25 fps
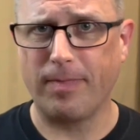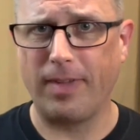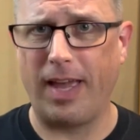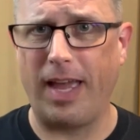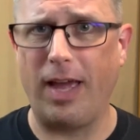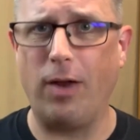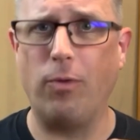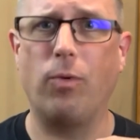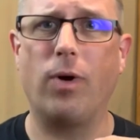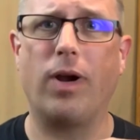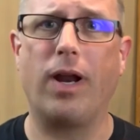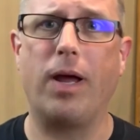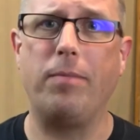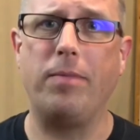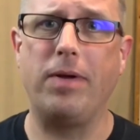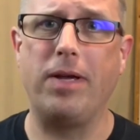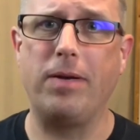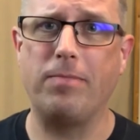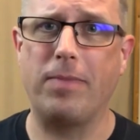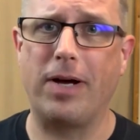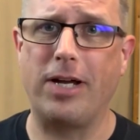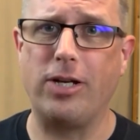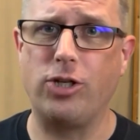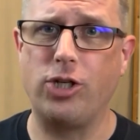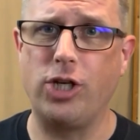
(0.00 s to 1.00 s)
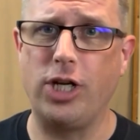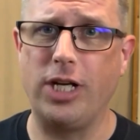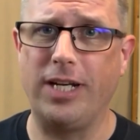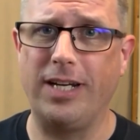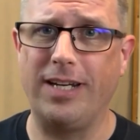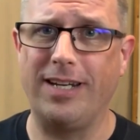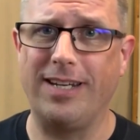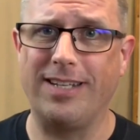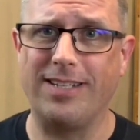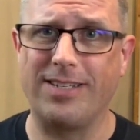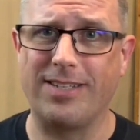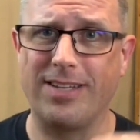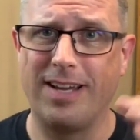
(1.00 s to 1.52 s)
and what I mean by
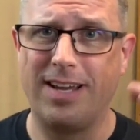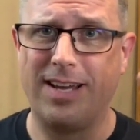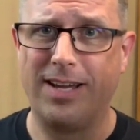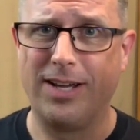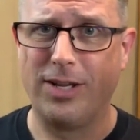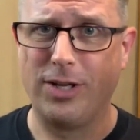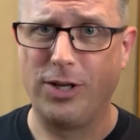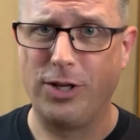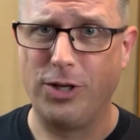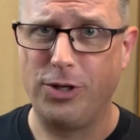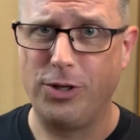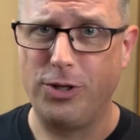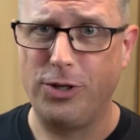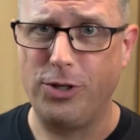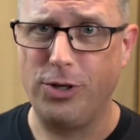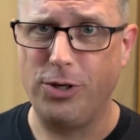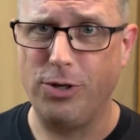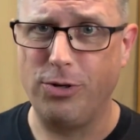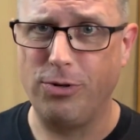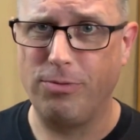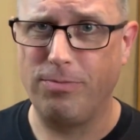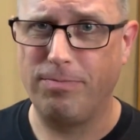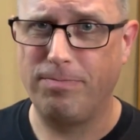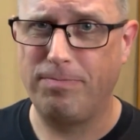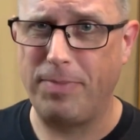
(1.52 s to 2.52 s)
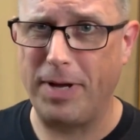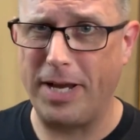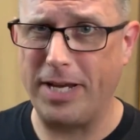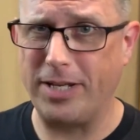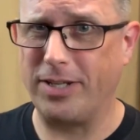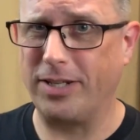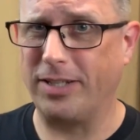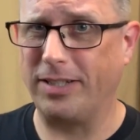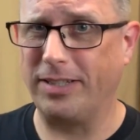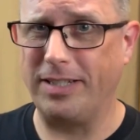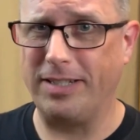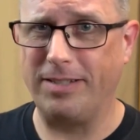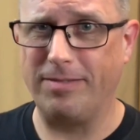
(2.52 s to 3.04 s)
cheated is you
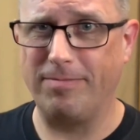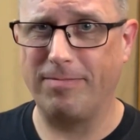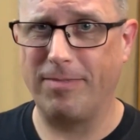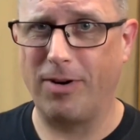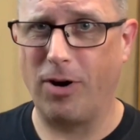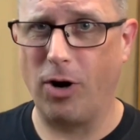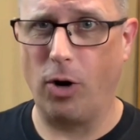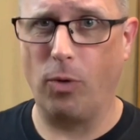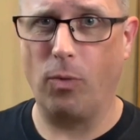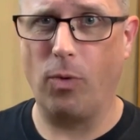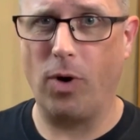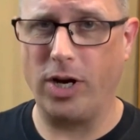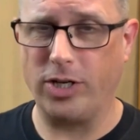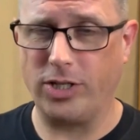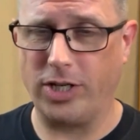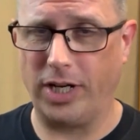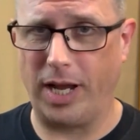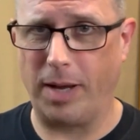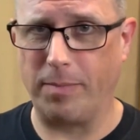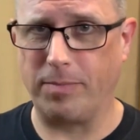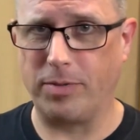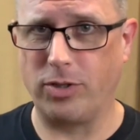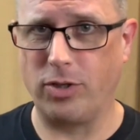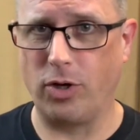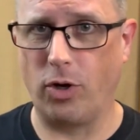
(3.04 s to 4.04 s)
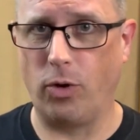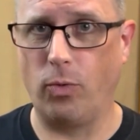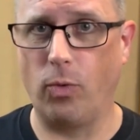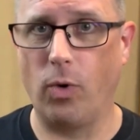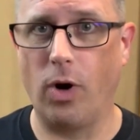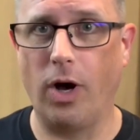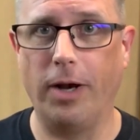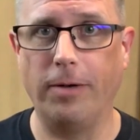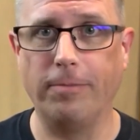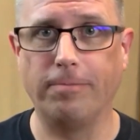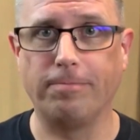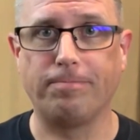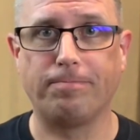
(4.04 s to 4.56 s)
basically aren't watching episode
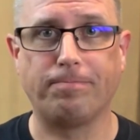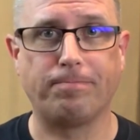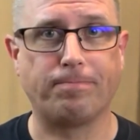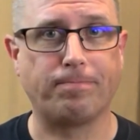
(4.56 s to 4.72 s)
one,